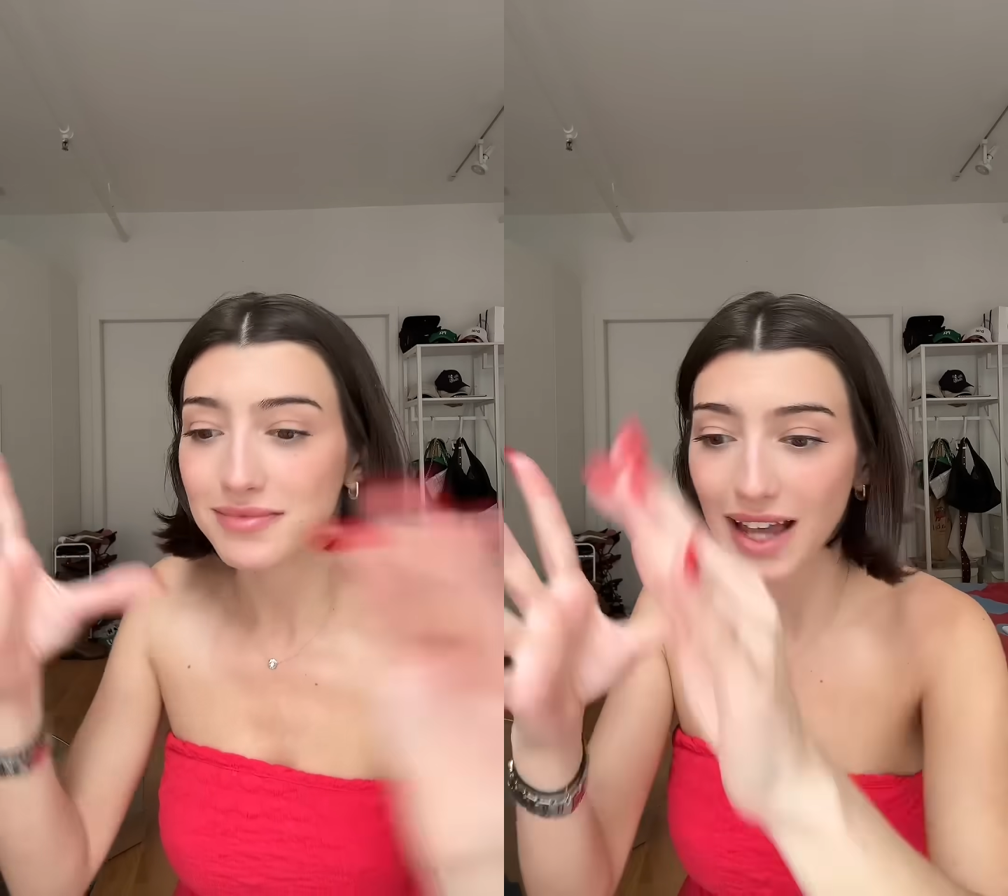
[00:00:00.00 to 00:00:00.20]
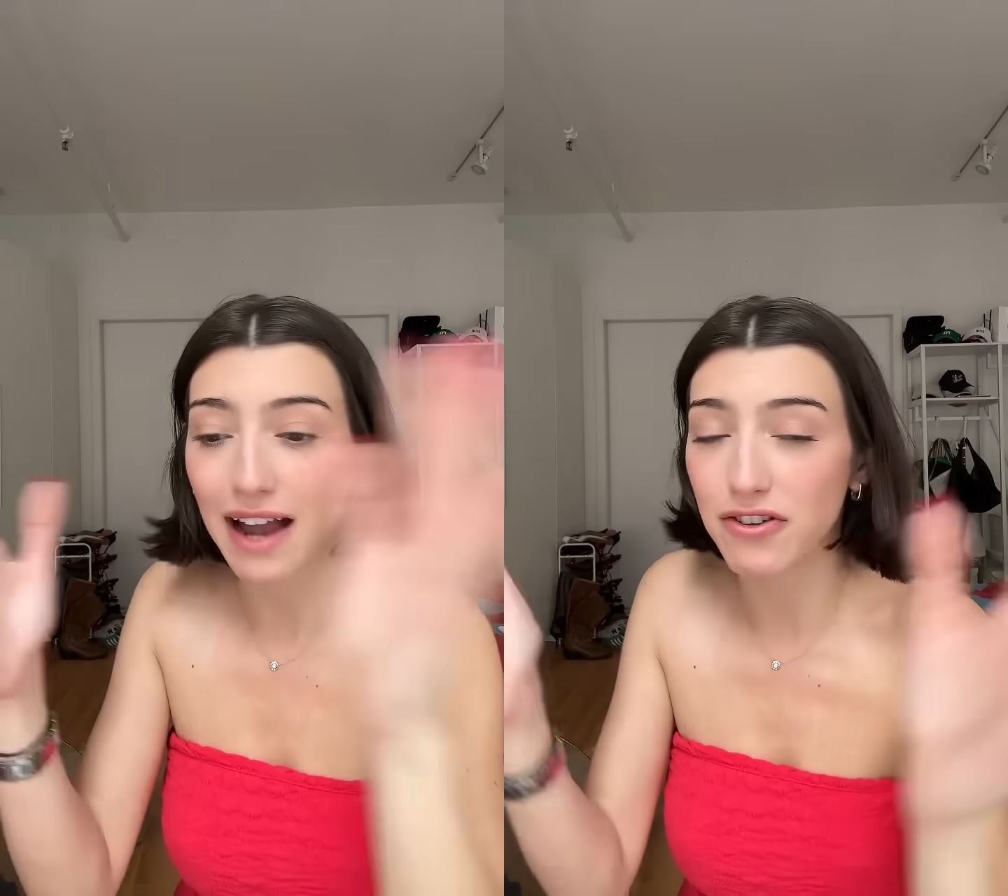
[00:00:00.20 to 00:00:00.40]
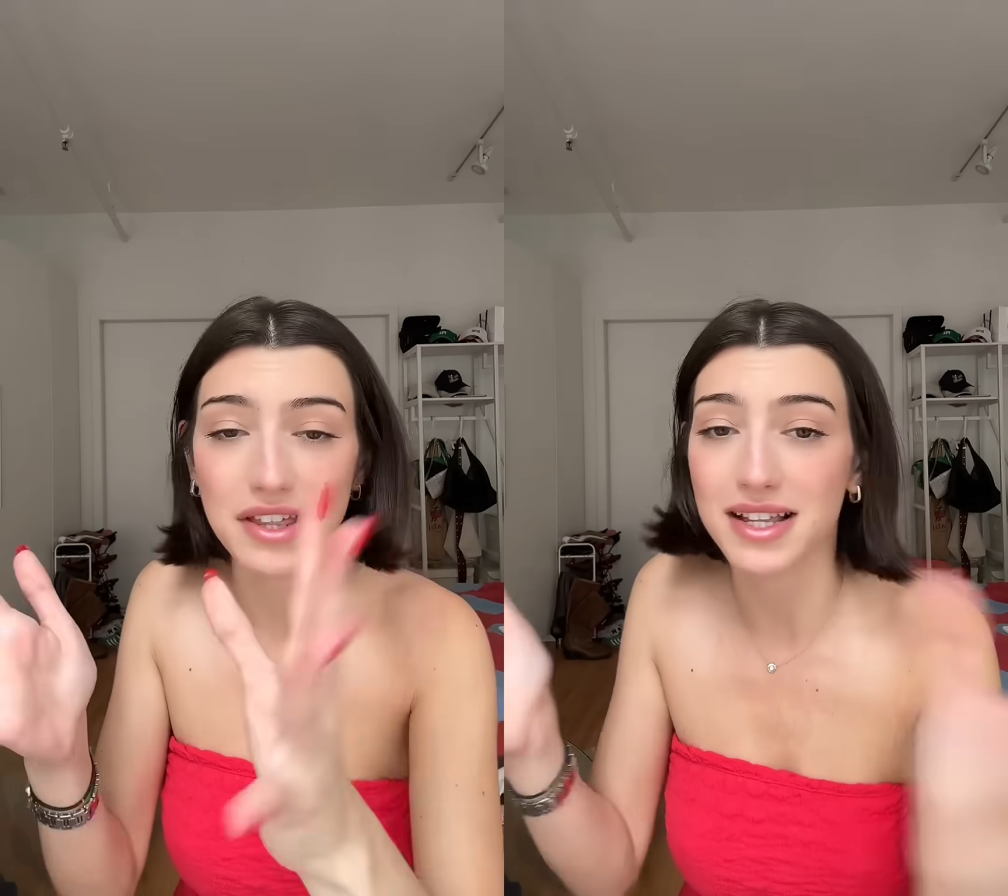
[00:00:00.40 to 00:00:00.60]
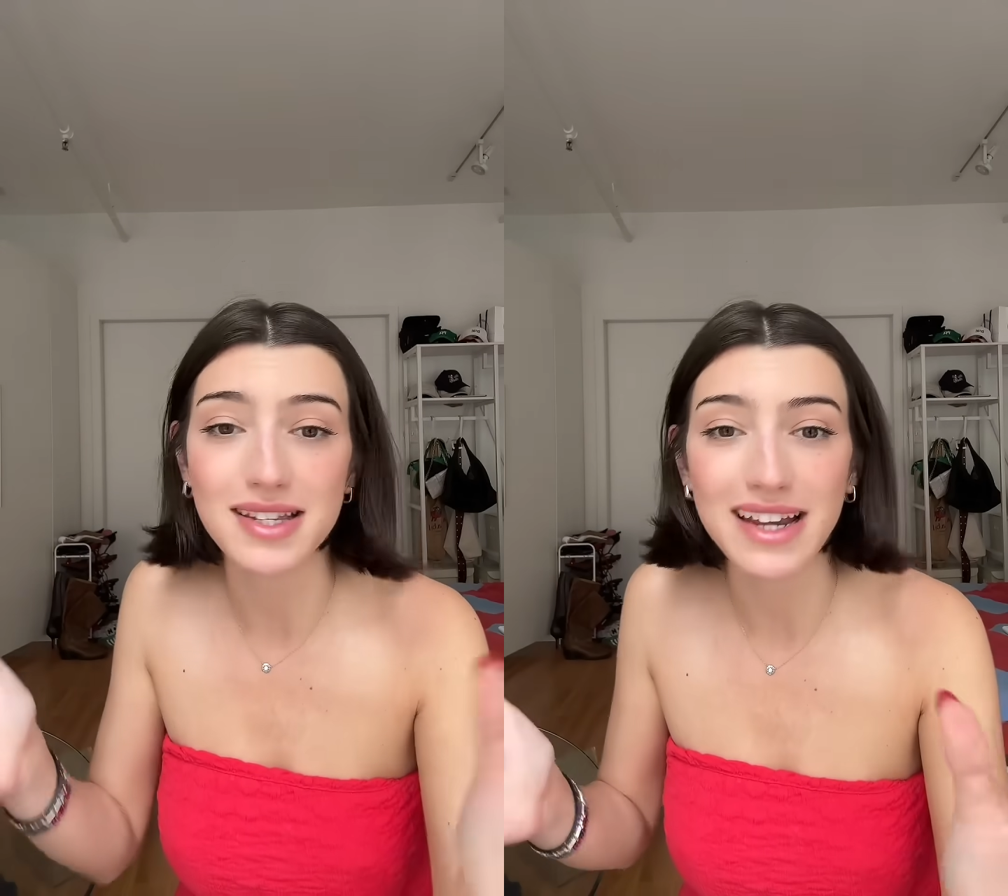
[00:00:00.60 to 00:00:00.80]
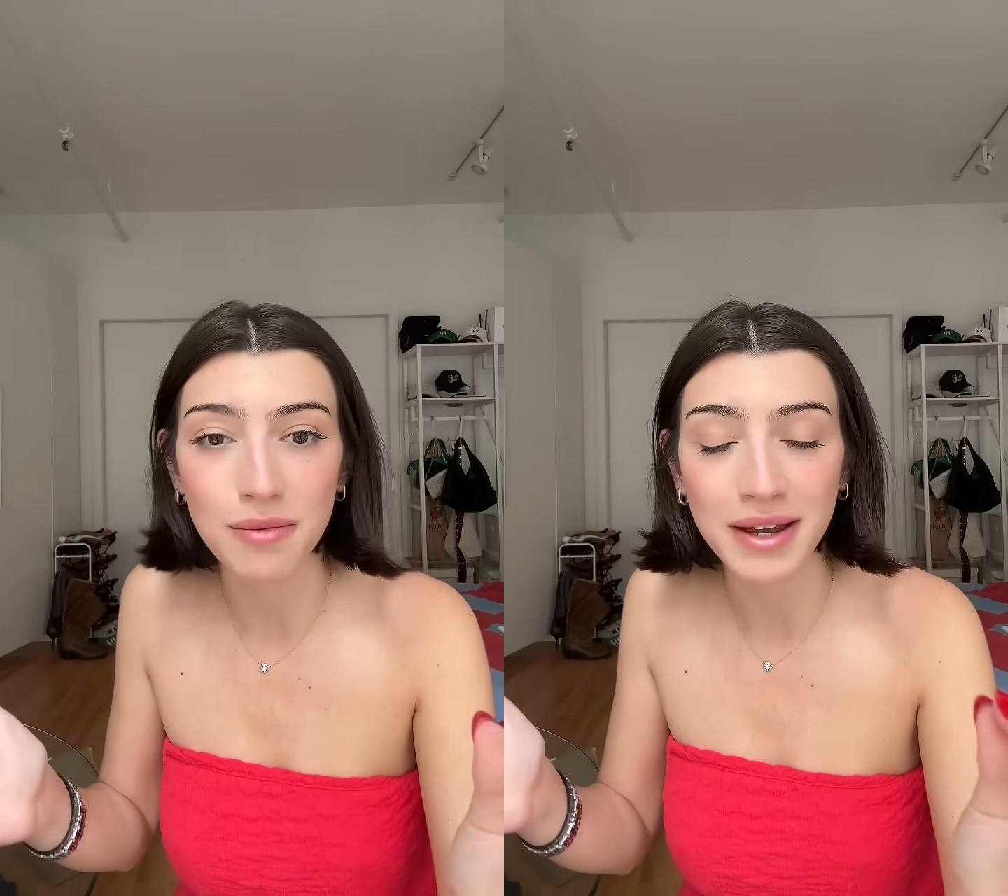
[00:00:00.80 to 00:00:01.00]
everything in this
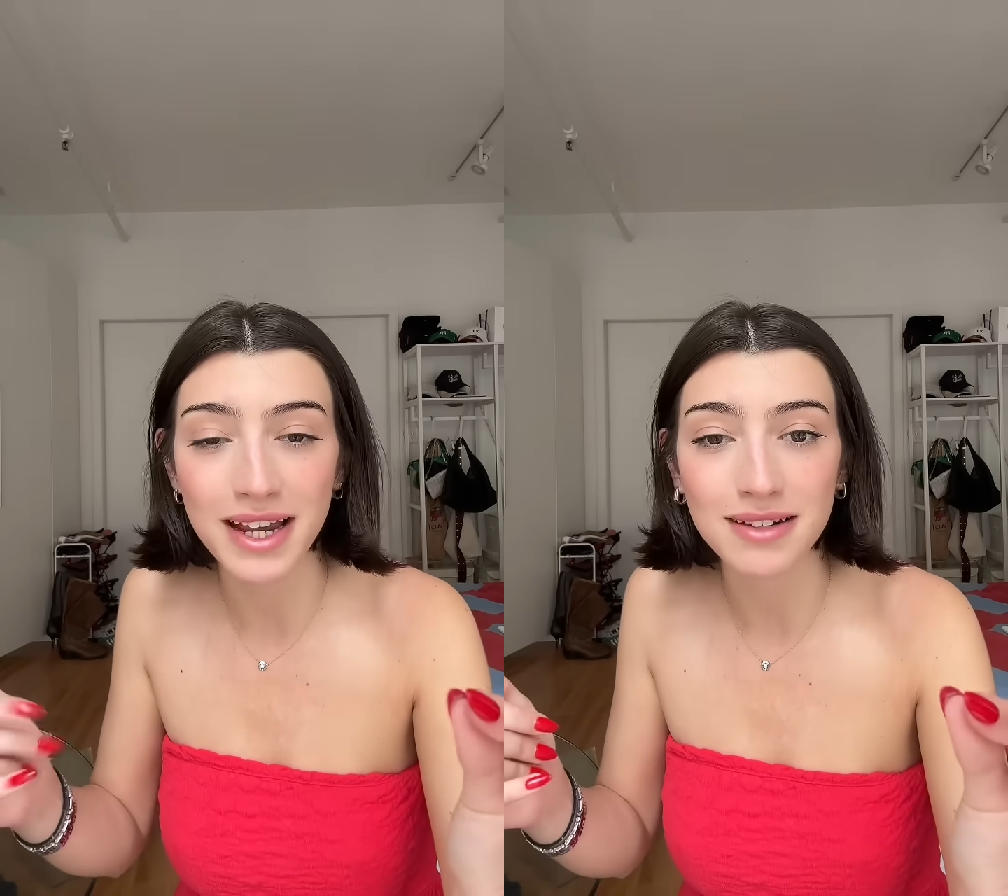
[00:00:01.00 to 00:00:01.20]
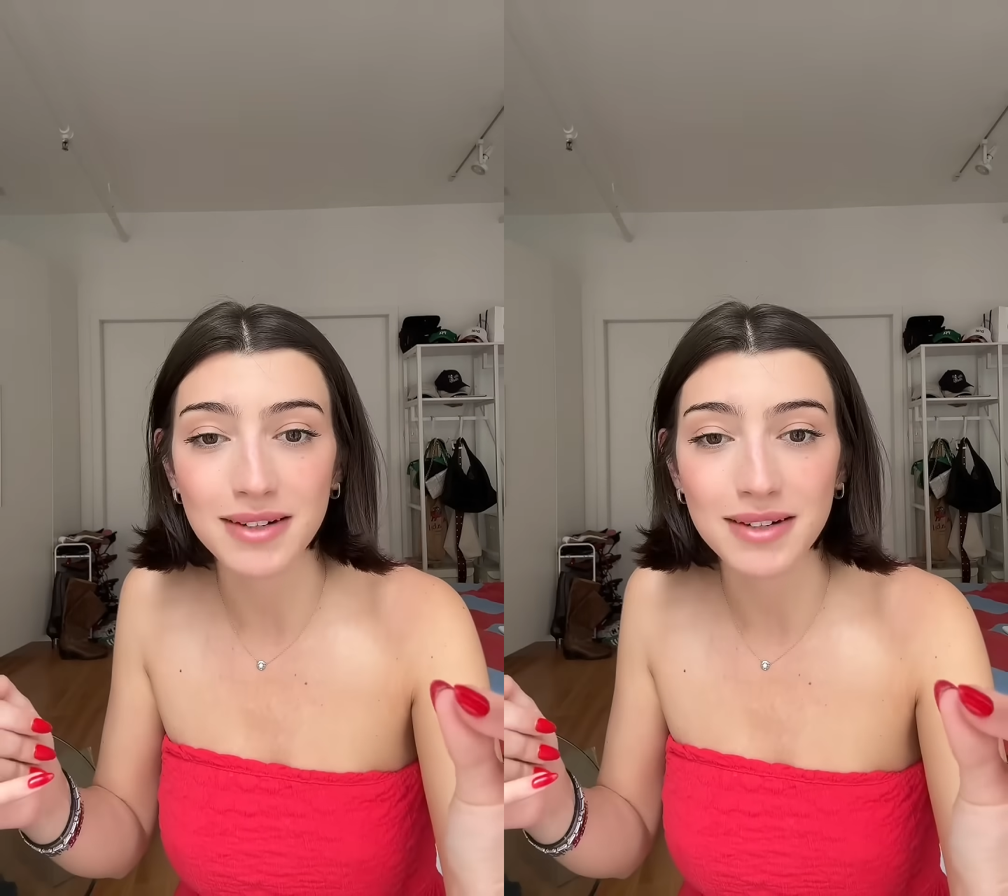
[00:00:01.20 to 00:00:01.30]
campaign